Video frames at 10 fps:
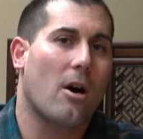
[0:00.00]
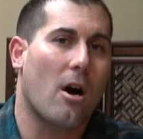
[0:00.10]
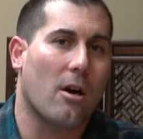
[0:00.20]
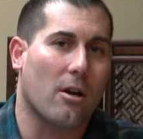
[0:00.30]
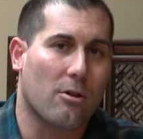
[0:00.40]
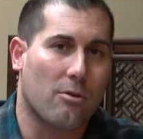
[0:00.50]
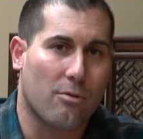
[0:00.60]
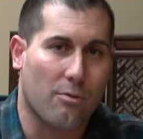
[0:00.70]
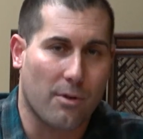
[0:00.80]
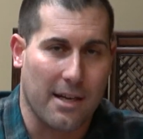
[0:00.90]

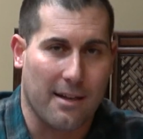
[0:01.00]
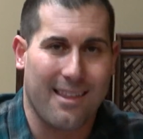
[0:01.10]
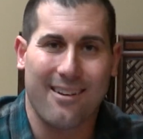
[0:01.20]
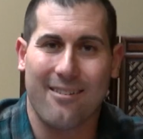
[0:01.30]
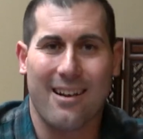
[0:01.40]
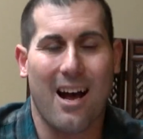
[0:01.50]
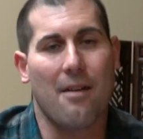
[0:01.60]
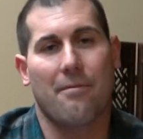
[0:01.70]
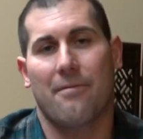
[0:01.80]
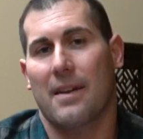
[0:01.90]
concrete. They're
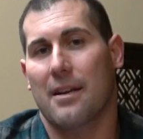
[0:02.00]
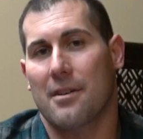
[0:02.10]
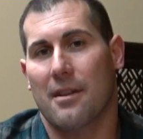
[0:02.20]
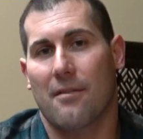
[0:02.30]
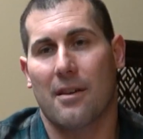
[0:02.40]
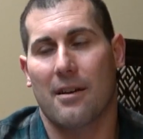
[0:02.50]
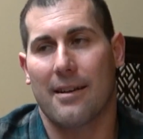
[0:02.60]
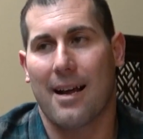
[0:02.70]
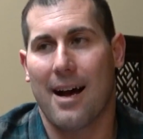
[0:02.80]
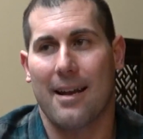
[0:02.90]
not figurative. They're
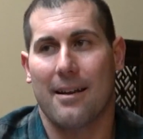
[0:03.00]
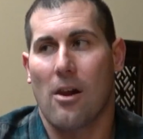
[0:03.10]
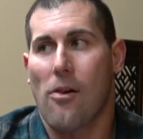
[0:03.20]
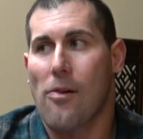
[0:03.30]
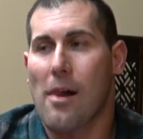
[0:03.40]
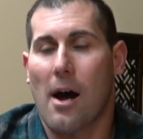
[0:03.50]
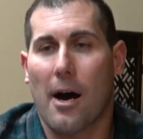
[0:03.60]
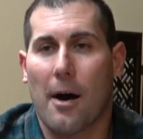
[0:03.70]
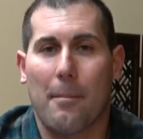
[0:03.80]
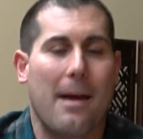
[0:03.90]
not
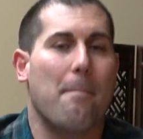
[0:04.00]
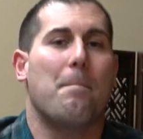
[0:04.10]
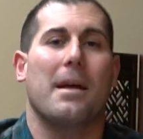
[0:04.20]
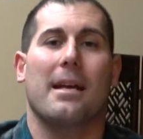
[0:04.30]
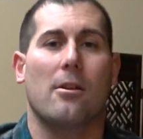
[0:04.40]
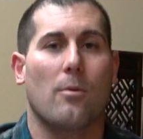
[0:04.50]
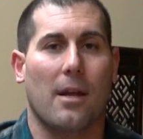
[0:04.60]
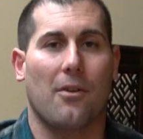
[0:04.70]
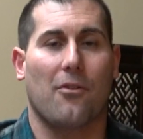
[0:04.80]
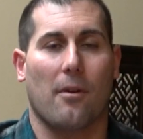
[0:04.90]

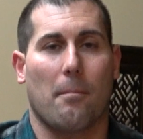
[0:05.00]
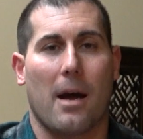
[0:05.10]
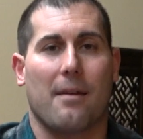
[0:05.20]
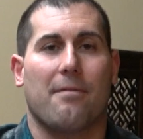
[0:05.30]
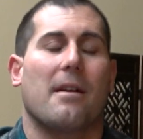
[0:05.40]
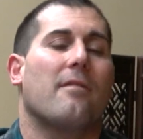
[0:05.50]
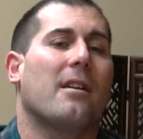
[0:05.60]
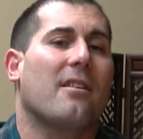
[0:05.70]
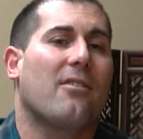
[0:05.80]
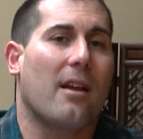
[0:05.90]
ambiguous. My
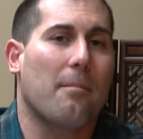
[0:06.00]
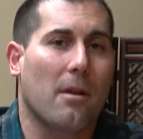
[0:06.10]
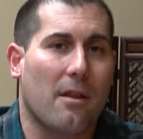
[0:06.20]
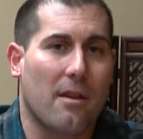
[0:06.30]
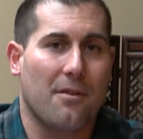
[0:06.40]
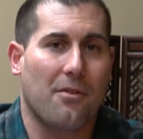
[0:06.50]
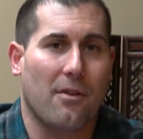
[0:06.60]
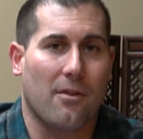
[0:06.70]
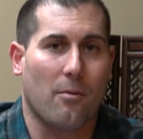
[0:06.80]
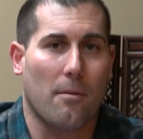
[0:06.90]
favorite example of this
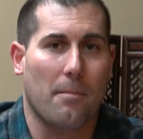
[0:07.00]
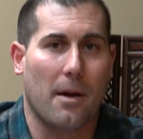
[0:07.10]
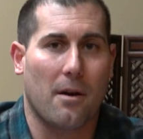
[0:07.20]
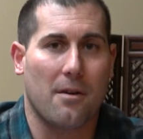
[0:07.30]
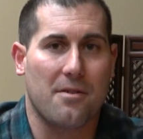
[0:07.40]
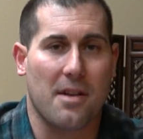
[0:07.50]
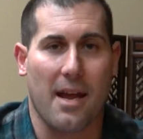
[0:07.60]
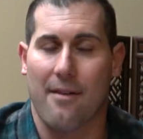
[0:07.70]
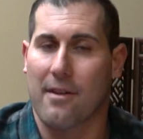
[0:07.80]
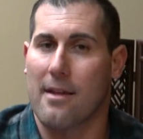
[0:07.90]
is when parents
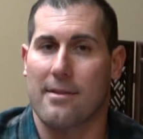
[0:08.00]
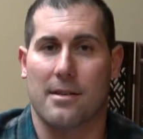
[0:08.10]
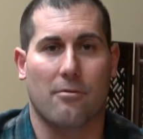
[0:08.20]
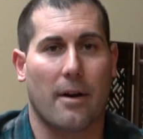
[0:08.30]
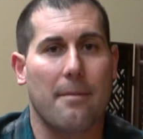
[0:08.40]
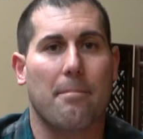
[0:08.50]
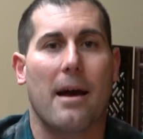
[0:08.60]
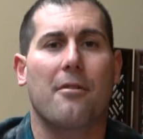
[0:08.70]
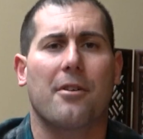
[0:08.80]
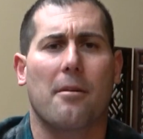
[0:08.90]
say, I've got this great
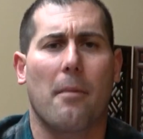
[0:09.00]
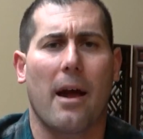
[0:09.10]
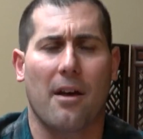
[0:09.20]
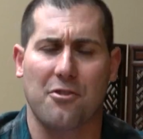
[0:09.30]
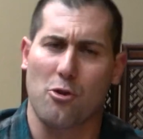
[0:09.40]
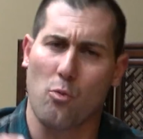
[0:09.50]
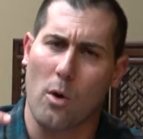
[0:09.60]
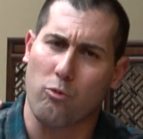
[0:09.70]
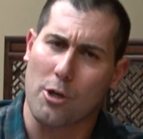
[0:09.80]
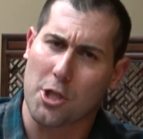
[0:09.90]
boundary in my house. You
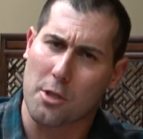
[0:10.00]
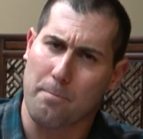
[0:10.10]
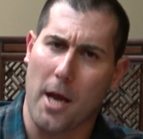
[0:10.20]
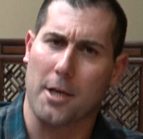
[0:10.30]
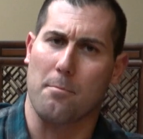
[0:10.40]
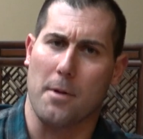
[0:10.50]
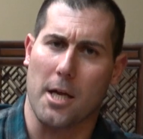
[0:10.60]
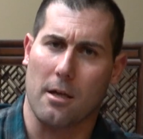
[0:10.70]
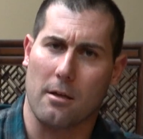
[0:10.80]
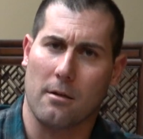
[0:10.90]
will respect me.